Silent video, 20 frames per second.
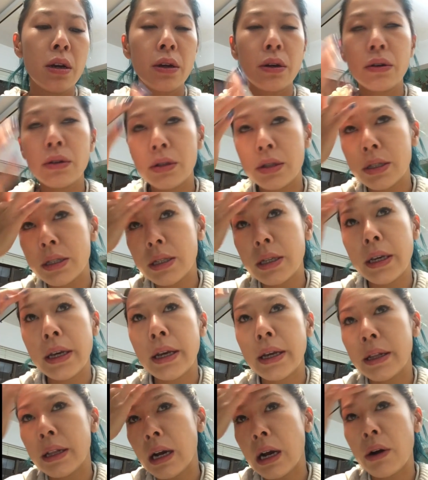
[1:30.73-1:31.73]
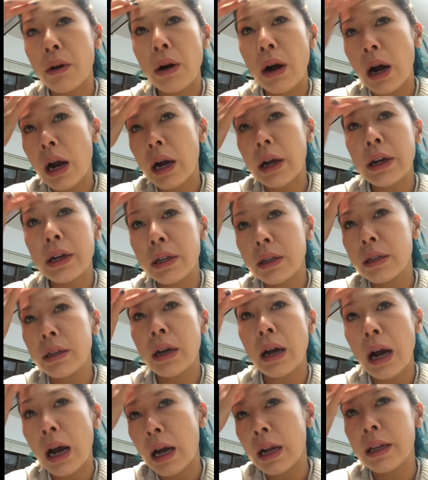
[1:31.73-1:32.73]
good skin, I
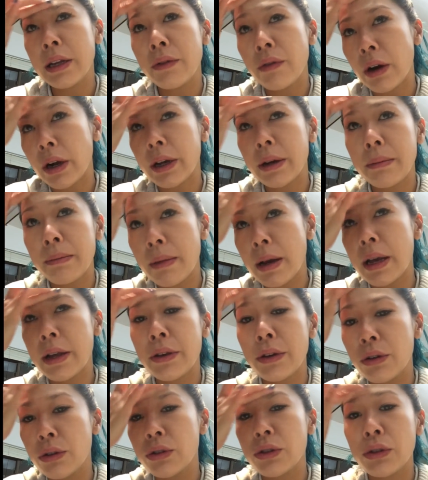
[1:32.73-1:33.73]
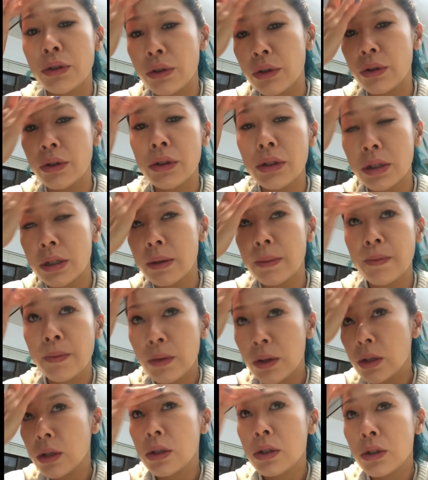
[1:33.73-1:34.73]
highly recommend you to use.
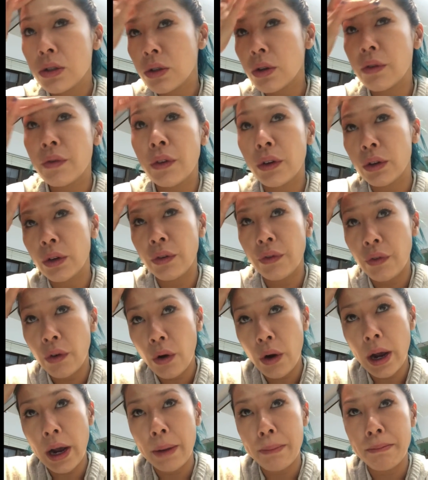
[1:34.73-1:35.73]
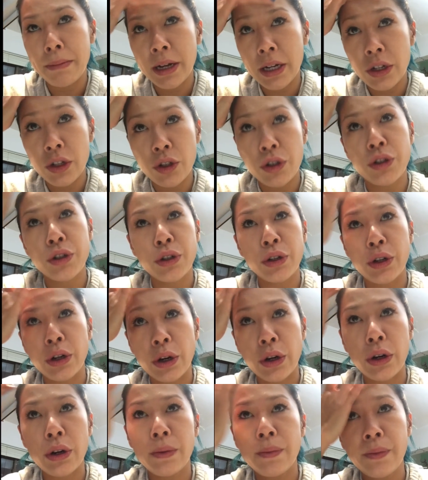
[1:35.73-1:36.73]
So for the forehead, make
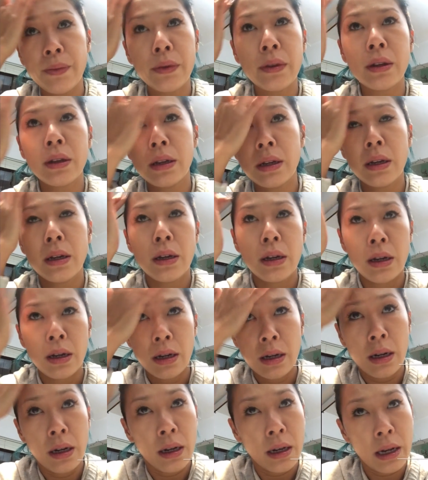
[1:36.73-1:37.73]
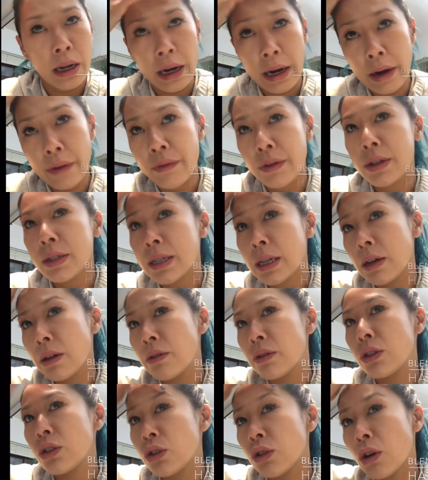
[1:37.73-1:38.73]
sure that every
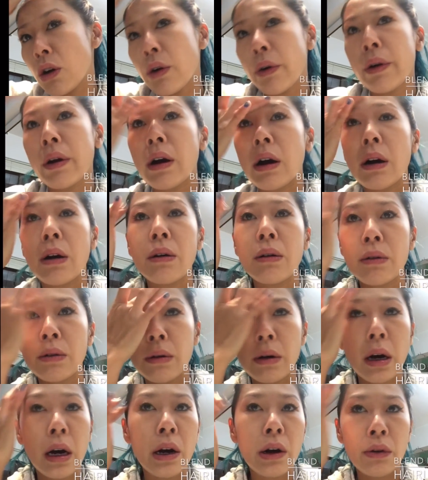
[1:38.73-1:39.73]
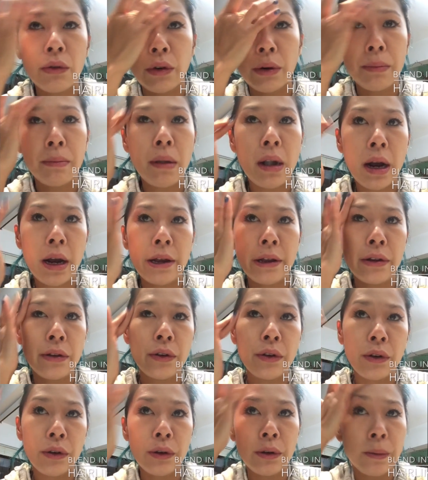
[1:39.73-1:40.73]
single tutorial I'll remind
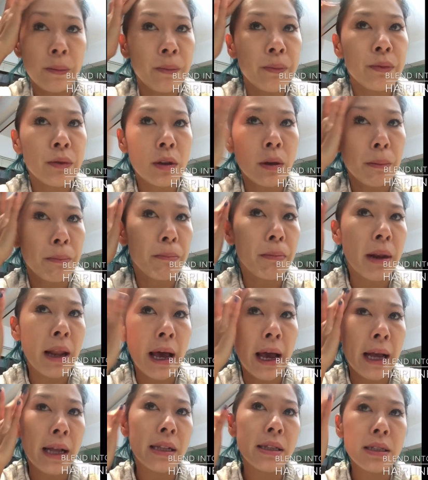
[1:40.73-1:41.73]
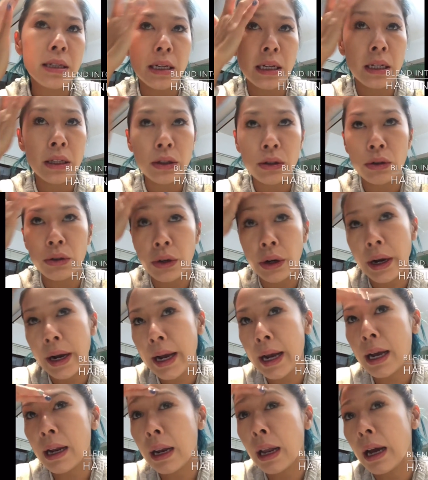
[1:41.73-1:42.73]
you to blend into your
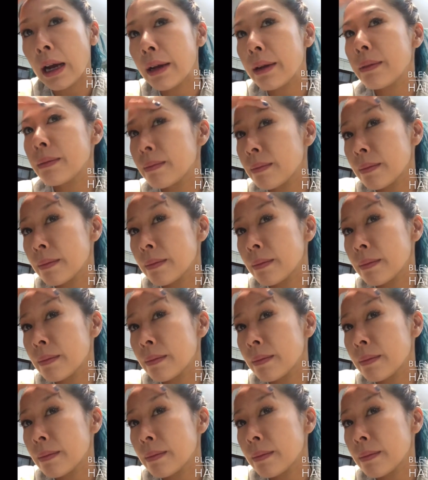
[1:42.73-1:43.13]
hairline.